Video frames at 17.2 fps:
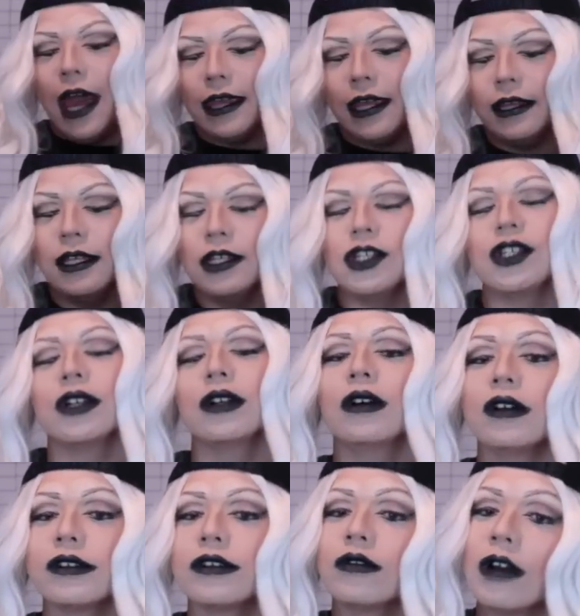And then this
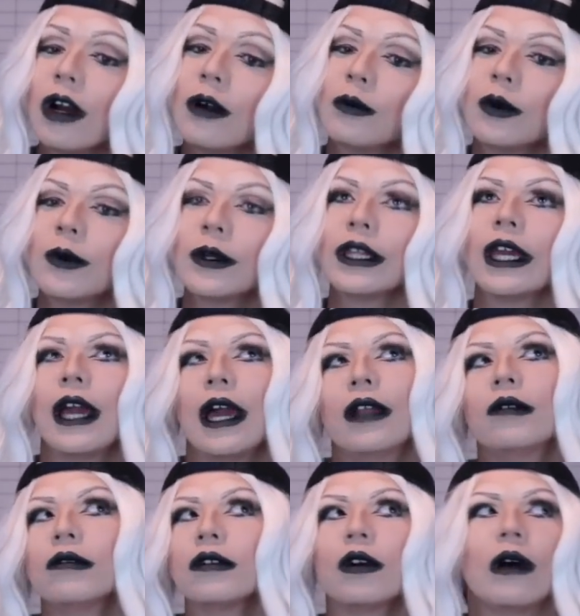shirt also got ruined. Like,
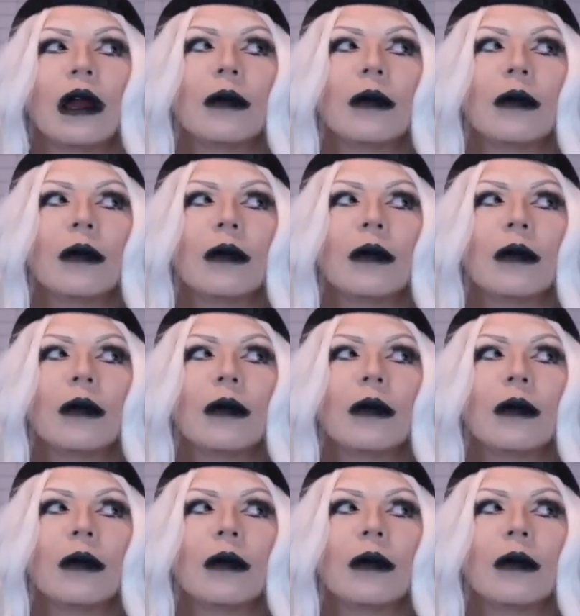I don't know.